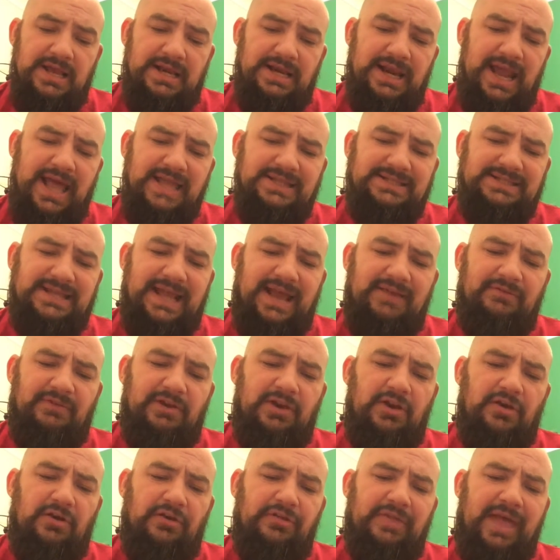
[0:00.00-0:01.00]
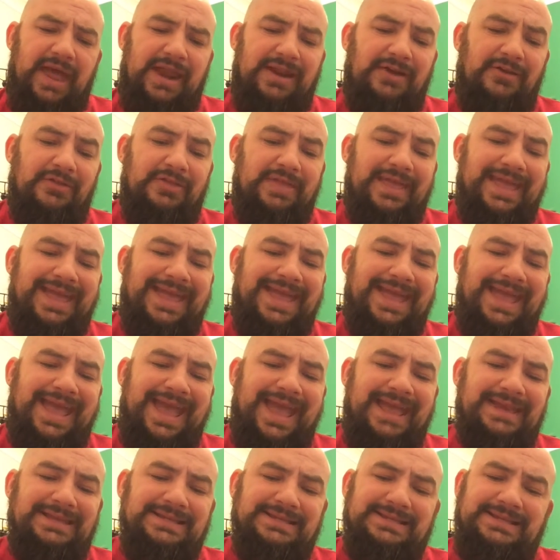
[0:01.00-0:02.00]
Let's have a look then on the
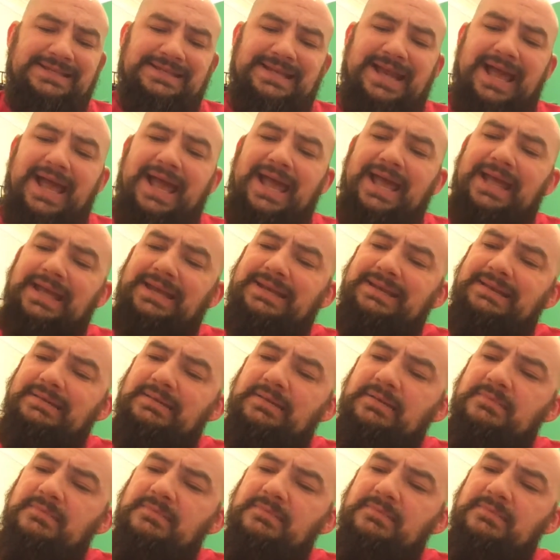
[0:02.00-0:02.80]
inside.